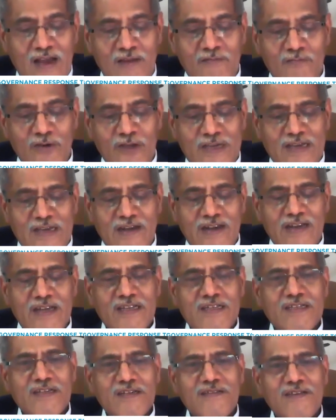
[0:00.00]
We
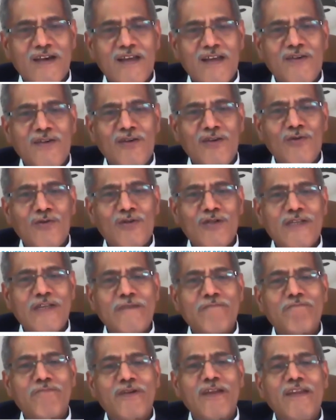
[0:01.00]
created a new
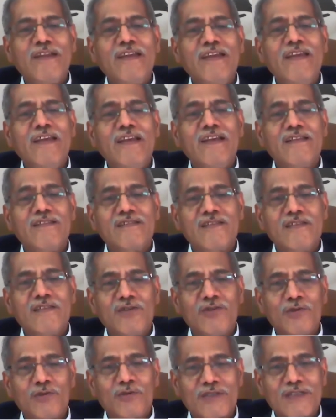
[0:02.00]
temporary
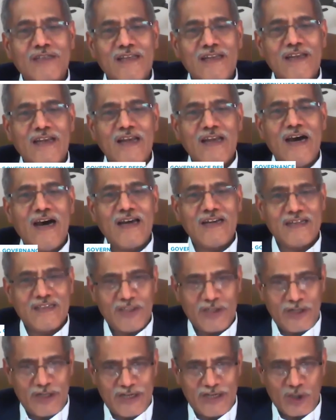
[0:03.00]
institutional
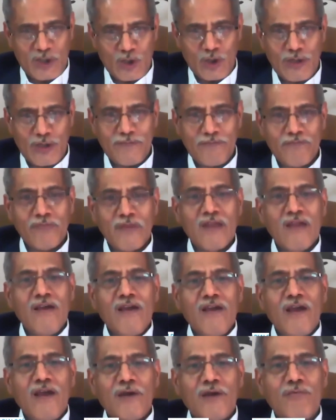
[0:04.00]
architecture.
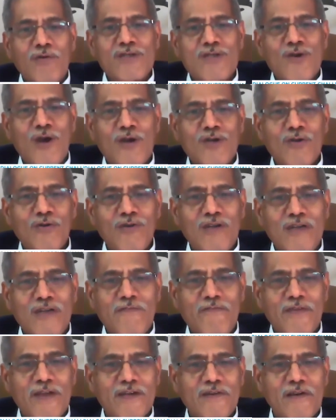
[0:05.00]
It was not only
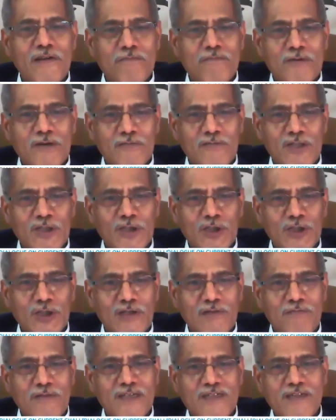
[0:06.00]
federal provincial,
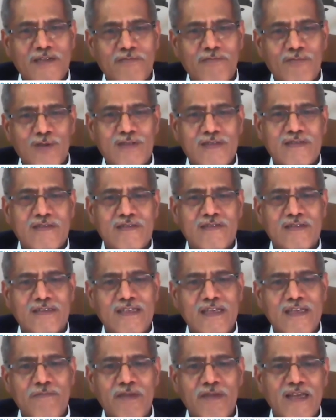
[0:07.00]
but it was
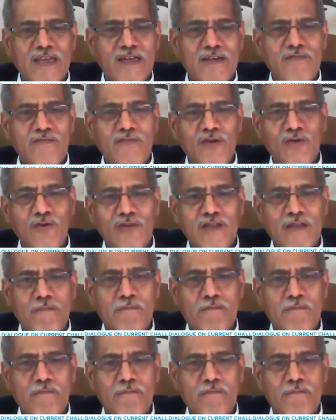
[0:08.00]
keeping in view the